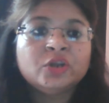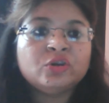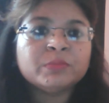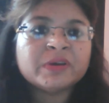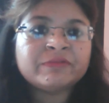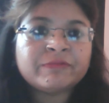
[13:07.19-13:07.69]

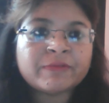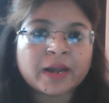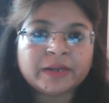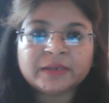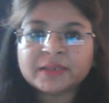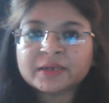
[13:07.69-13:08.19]
You may
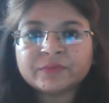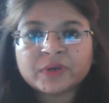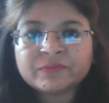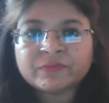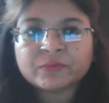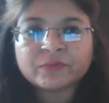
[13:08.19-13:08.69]
find that
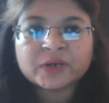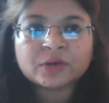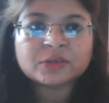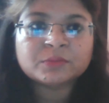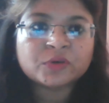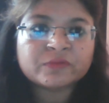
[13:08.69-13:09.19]
one
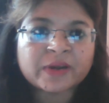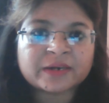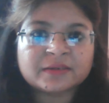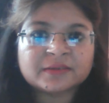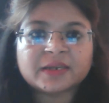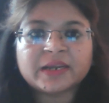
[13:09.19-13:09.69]
or the more
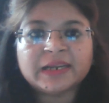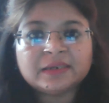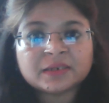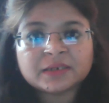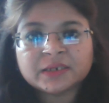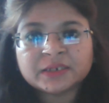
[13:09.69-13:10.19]
factors are
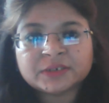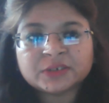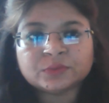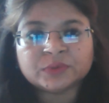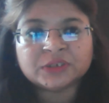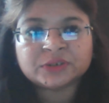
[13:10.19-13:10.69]

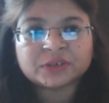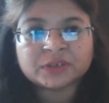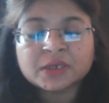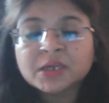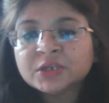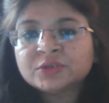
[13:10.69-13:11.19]
interrelated to each
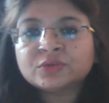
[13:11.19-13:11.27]
other,